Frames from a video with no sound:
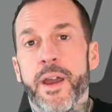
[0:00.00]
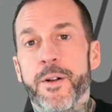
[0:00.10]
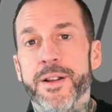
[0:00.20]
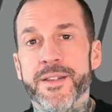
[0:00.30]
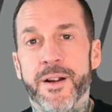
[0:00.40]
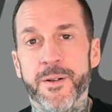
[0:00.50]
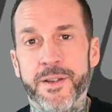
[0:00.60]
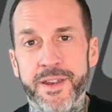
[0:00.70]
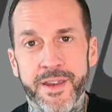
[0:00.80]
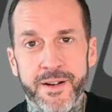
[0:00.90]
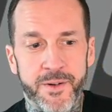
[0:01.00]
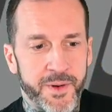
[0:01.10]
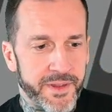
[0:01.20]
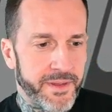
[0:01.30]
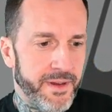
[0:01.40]
Erik Darling here
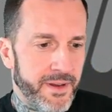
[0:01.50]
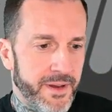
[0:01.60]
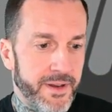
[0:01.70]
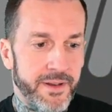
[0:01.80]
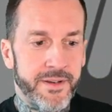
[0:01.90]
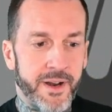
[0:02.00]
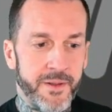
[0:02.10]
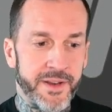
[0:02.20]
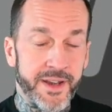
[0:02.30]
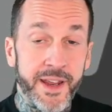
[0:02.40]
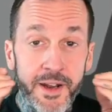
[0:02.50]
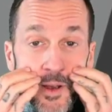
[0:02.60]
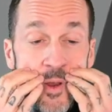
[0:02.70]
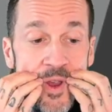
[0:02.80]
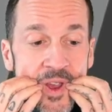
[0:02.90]
with Darling
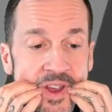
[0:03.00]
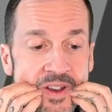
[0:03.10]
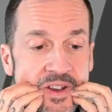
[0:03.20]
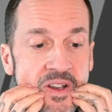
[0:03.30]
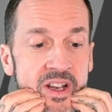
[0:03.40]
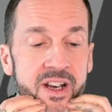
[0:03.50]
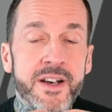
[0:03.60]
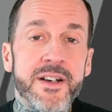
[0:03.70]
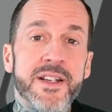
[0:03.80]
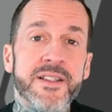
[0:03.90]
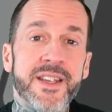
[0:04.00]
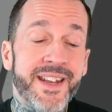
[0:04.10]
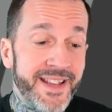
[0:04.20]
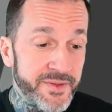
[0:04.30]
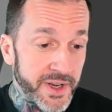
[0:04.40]
Data, and uh, in
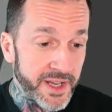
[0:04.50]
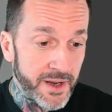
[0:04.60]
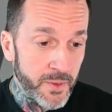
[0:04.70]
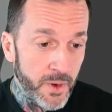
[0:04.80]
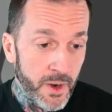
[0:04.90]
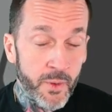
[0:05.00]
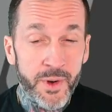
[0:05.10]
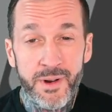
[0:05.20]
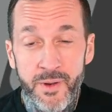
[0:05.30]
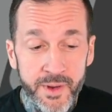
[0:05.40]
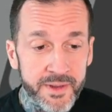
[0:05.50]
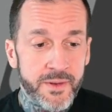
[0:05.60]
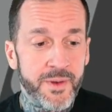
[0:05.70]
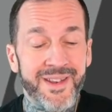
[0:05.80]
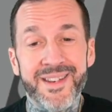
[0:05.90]
today's video, we are going
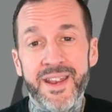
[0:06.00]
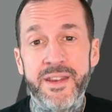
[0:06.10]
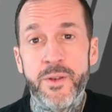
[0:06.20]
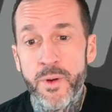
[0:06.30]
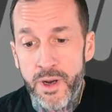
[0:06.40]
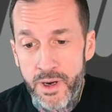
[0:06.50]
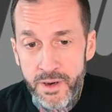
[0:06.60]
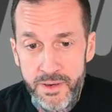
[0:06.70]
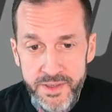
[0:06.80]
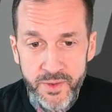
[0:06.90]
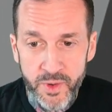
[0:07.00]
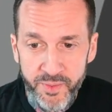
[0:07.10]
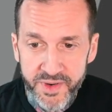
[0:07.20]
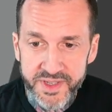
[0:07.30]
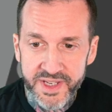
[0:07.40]
to continue our
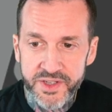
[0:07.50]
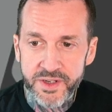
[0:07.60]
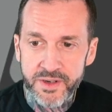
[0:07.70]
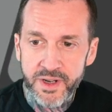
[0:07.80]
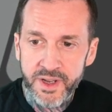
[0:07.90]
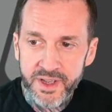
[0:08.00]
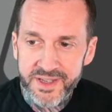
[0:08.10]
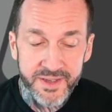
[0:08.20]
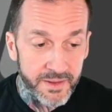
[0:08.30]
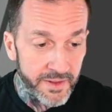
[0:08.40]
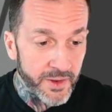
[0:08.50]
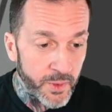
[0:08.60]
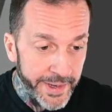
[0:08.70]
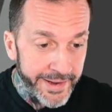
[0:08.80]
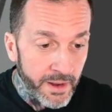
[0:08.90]
stored procedure
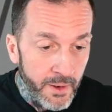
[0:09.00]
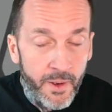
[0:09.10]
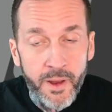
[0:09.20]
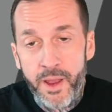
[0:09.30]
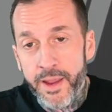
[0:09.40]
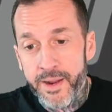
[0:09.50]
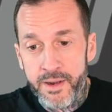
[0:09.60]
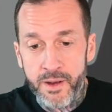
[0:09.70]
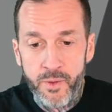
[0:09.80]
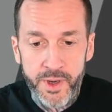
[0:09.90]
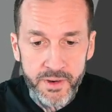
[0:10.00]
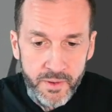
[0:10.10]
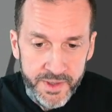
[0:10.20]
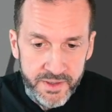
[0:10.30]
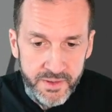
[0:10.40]
soliloquy, and uh, we are
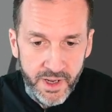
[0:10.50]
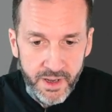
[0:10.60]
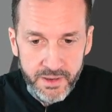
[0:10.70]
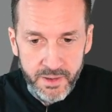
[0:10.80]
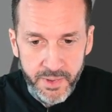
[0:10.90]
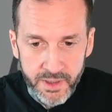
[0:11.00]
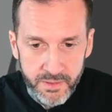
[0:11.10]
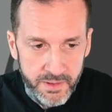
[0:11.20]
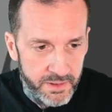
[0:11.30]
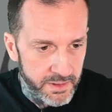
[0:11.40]
going to talk about